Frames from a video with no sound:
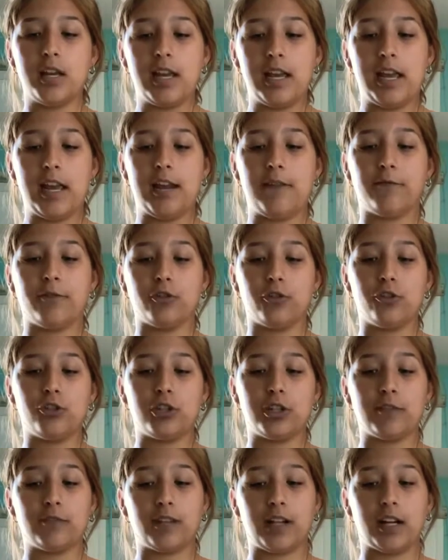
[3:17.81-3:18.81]
in Volusia
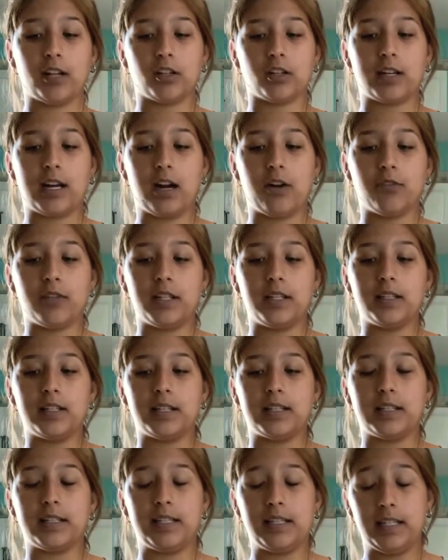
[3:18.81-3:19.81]
and Flagler counties,
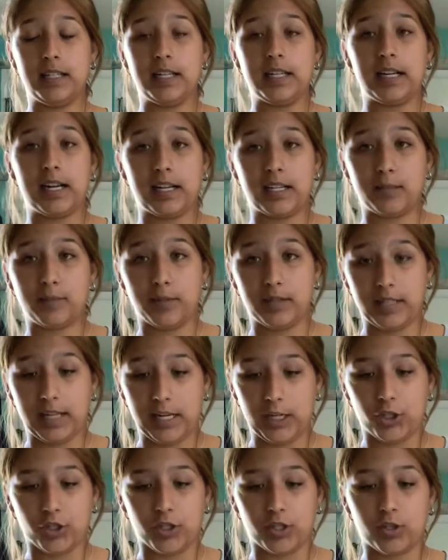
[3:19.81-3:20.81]
exceeding
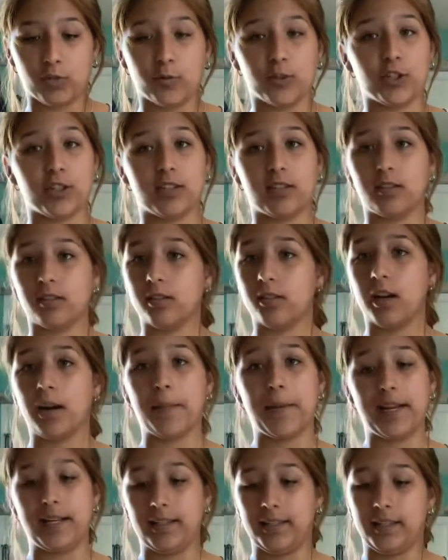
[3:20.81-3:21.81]
expectations, which is
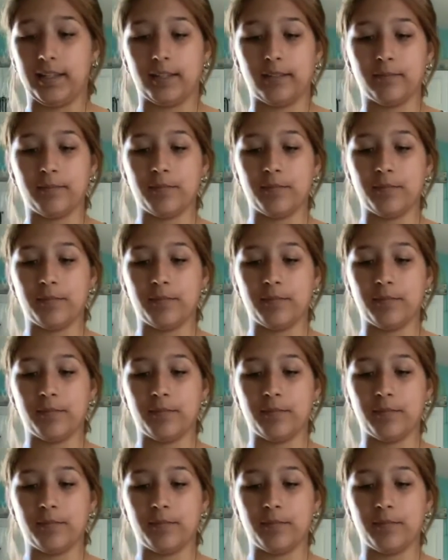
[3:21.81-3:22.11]
amazing.